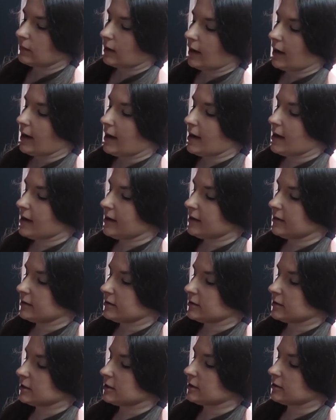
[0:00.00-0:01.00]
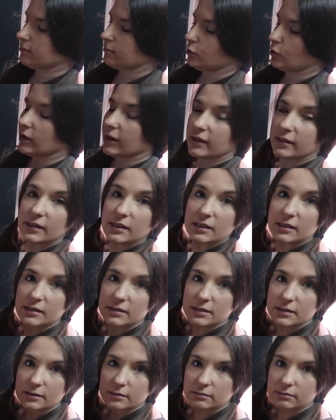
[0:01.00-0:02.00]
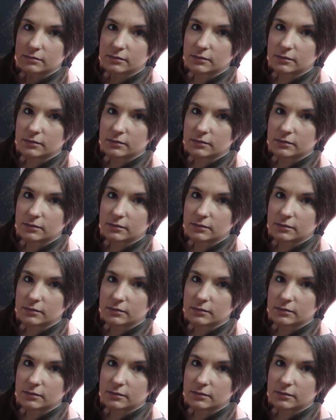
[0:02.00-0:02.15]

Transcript: and put in these